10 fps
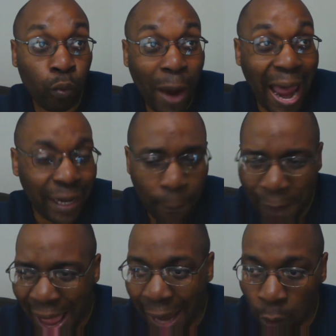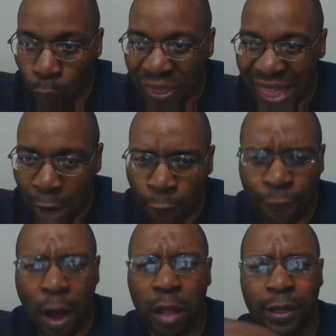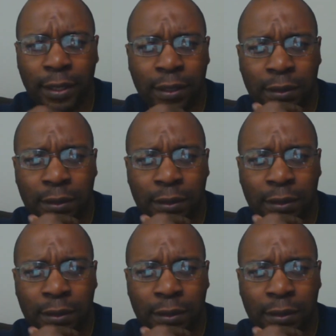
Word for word: ride a bike without falling.